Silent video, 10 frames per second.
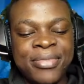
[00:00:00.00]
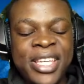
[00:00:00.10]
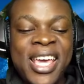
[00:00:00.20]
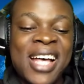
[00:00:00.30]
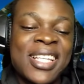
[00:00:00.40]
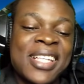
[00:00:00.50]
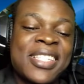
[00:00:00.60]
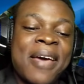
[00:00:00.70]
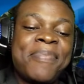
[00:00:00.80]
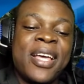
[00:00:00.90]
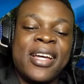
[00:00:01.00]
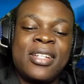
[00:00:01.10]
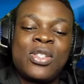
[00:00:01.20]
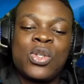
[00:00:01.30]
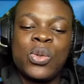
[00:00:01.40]
he has accepted,
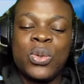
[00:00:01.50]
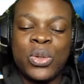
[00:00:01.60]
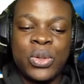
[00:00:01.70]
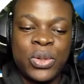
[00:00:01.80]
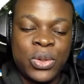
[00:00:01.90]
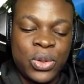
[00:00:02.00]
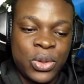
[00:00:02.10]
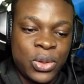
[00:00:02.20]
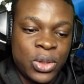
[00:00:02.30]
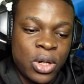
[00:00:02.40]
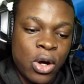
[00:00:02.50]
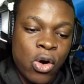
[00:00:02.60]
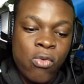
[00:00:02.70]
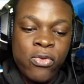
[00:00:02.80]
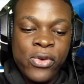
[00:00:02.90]
so
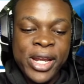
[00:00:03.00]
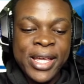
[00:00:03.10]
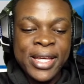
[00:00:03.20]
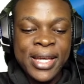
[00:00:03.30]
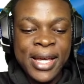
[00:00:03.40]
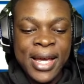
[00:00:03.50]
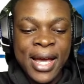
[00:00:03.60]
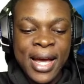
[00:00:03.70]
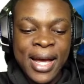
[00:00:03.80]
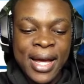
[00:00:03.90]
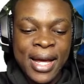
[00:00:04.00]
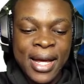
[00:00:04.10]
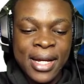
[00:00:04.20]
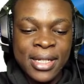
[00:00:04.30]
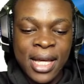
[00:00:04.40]
hopefully,
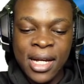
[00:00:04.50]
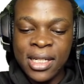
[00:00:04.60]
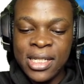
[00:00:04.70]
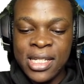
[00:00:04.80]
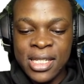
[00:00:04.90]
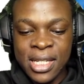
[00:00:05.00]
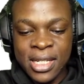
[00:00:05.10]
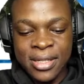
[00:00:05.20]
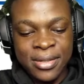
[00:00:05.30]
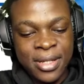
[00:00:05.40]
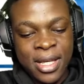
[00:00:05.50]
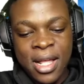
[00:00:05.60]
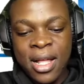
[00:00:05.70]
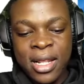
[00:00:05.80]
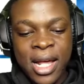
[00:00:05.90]
yeah, that is it.
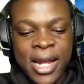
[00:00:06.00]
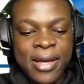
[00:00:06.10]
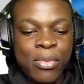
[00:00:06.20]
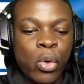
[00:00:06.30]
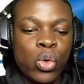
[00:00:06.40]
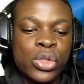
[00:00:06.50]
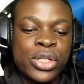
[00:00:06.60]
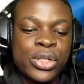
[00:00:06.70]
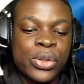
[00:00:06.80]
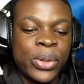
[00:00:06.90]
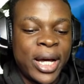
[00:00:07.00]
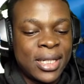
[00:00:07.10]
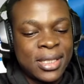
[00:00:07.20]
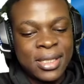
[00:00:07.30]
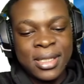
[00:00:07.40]
Let him host so
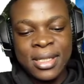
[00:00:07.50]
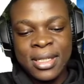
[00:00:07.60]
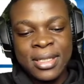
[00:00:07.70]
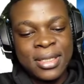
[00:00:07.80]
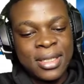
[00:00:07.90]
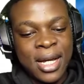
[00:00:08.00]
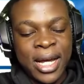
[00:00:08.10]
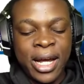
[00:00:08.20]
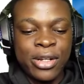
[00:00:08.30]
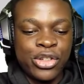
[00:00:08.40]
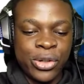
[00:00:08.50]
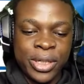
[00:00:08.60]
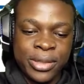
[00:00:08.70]
that I can join.